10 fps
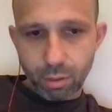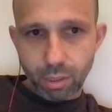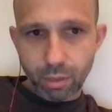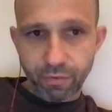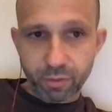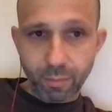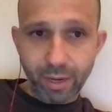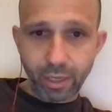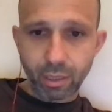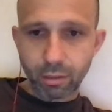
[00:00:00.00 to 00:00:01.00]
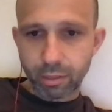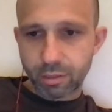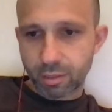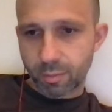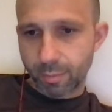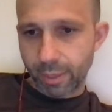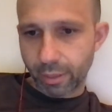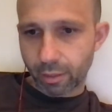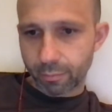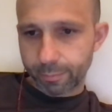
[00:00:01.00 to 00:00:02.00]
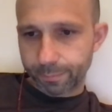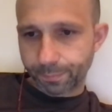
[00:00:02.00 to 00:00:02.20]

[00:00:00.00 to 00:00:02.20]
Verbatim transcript: And if he's admitting it, at least he's admitting it.